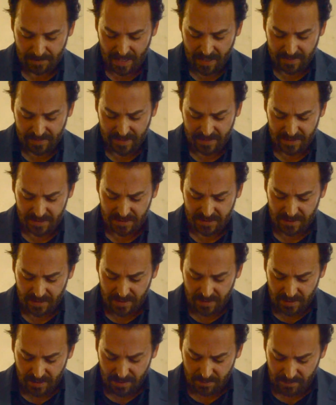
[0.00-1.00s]
That is,
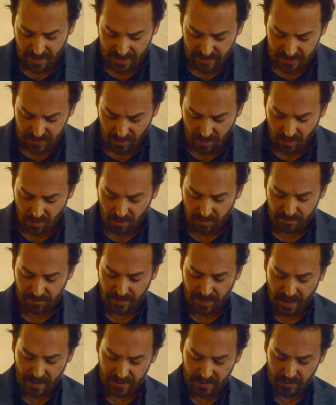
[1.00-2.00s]
it makes all
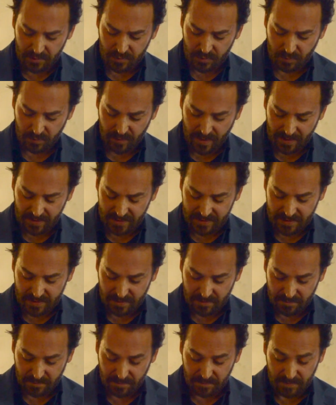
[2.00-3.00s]
values
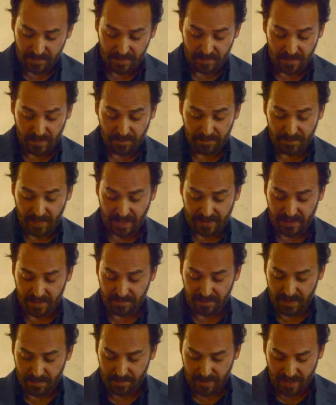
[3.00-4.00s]
relative,
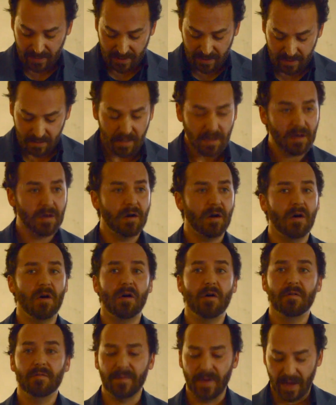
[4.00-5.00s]
effectively making
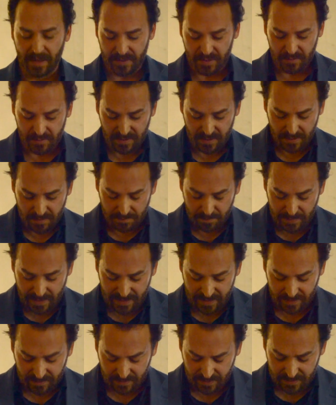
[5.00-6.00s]
all values
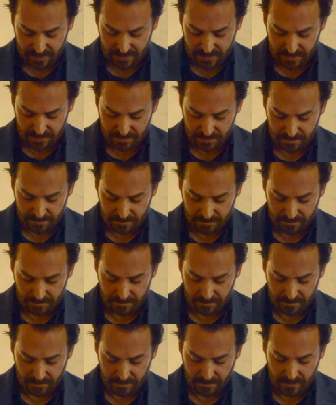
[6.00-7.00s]
meaningless.
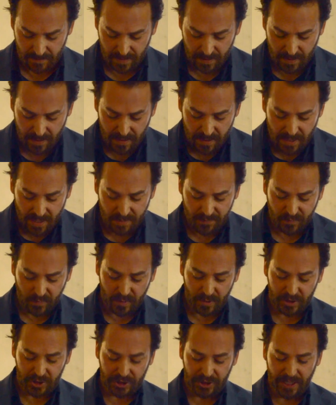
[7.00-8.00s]
If
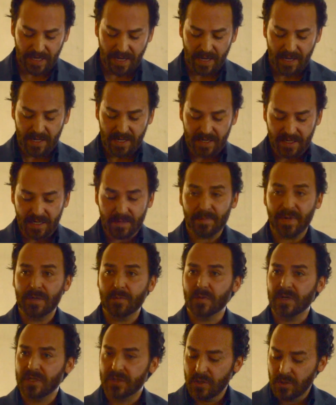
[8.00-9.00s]
Christianity can be
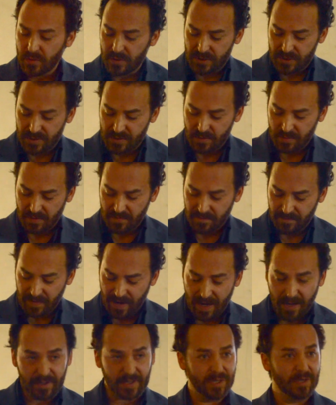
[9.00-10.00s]
reduced to a
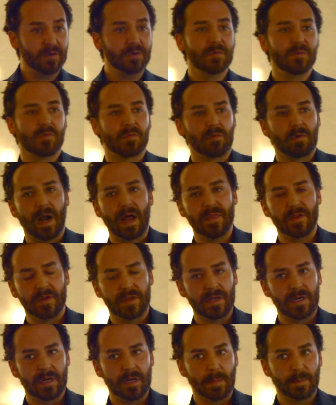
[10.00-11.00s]
value rather
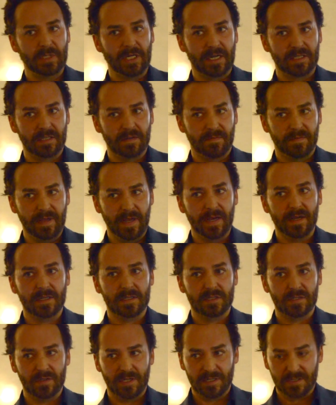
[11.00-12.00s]
than an objective thing,
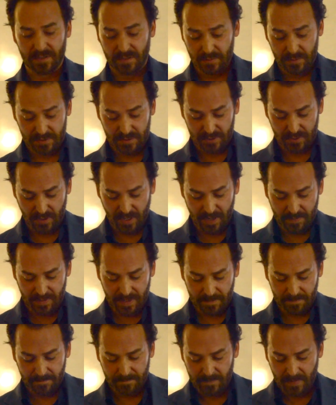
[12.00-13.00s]
as C.S. Lewis described it,